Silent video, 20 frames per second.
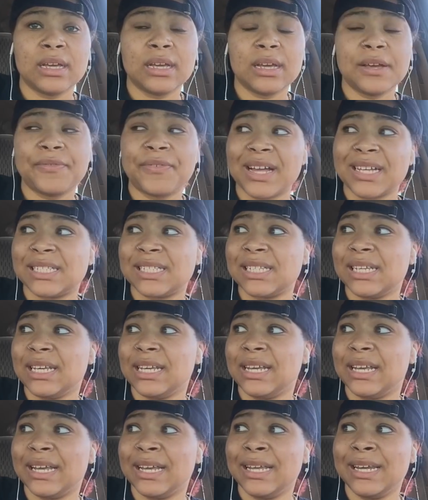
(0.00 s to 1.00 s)
if I
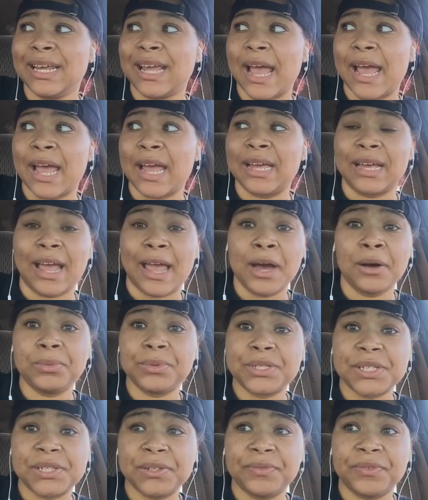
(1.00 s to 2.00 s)
see any
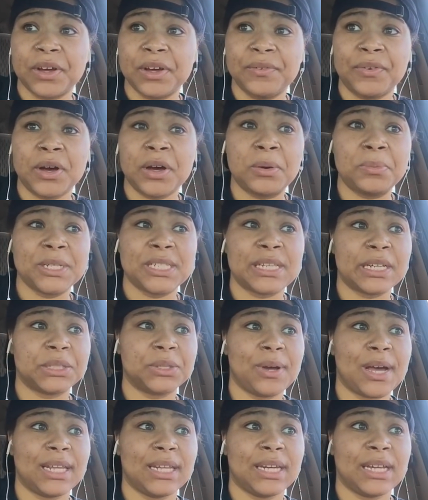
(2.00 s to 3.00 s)
ounce of
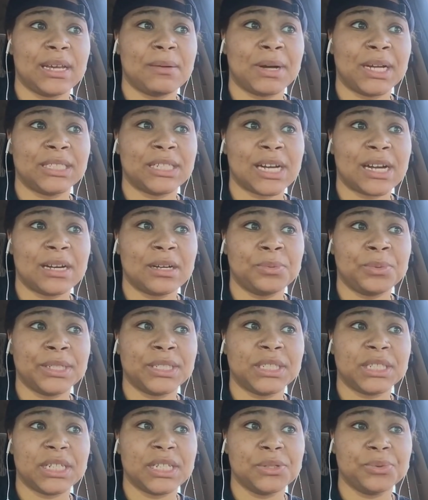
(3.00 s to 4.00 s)
homosexuality in my child,
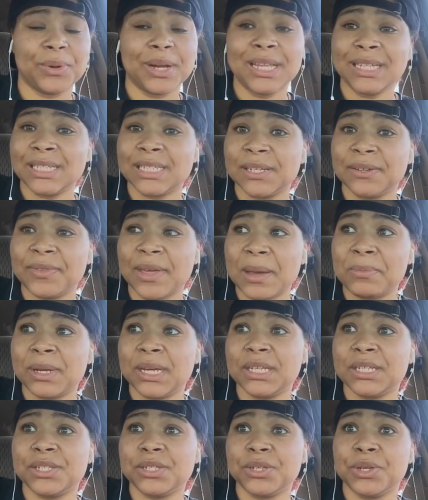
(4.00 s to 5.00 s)
which is relative, that
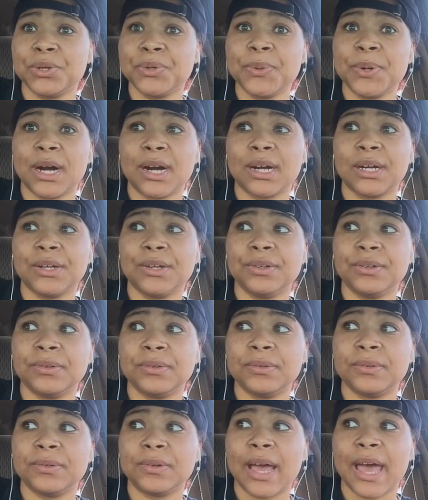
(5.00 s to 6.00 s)
means you are
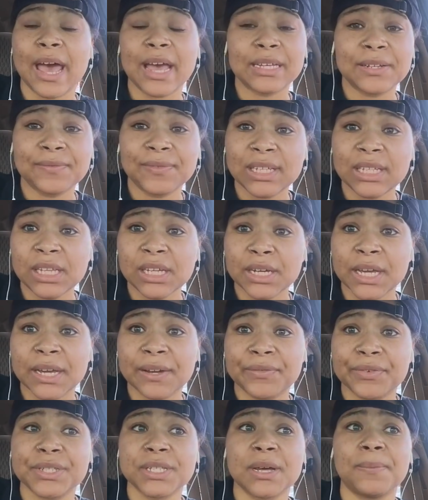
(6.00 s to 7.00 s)
actively
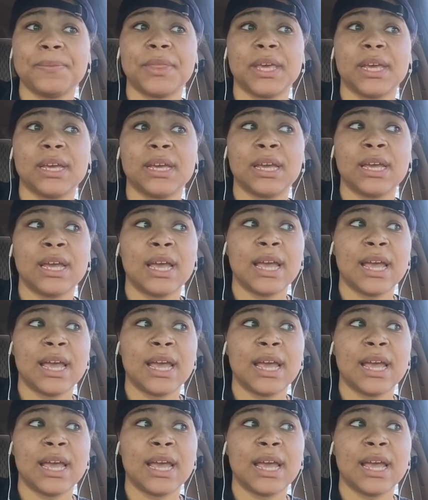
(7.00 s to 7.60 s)
looking for something.